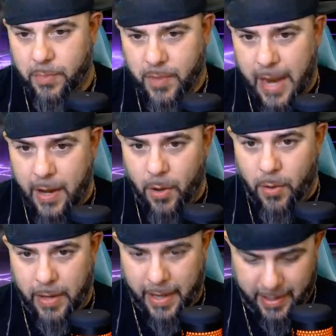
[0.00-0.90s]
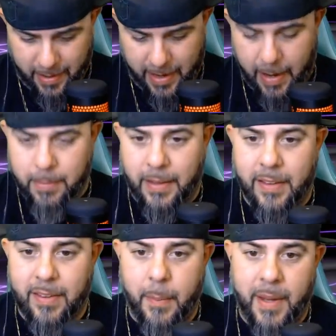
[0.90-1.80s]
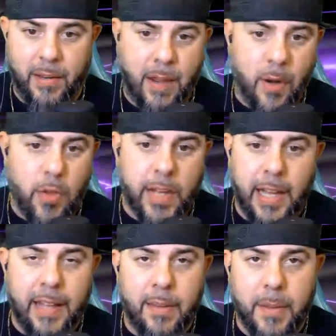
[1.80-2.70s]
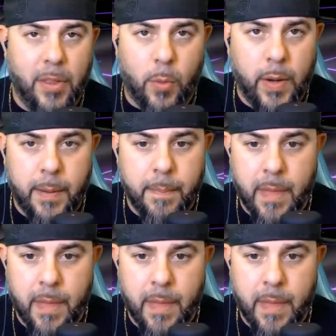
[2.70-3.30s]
I know, like, games like this, I mean, I know you collect them either way